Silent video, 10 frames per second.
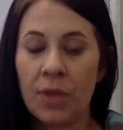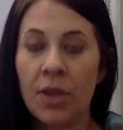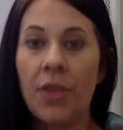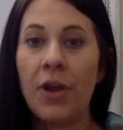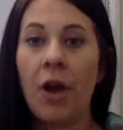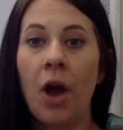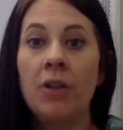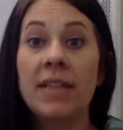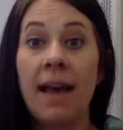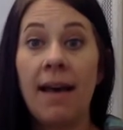There are
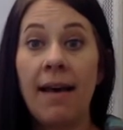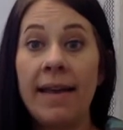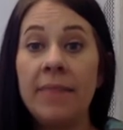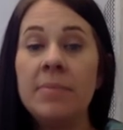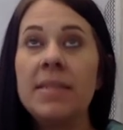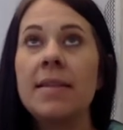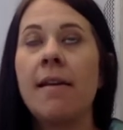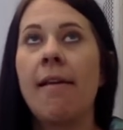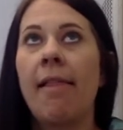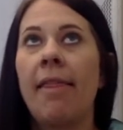times
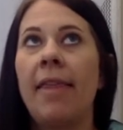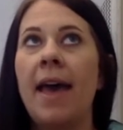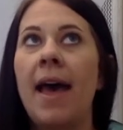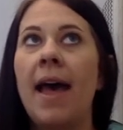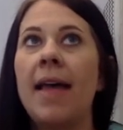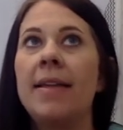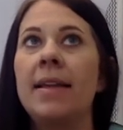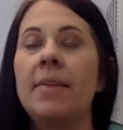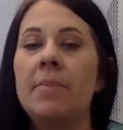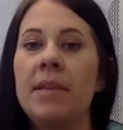that
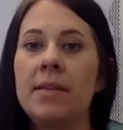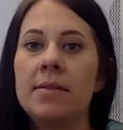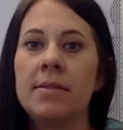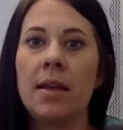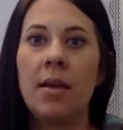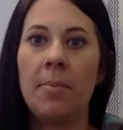it means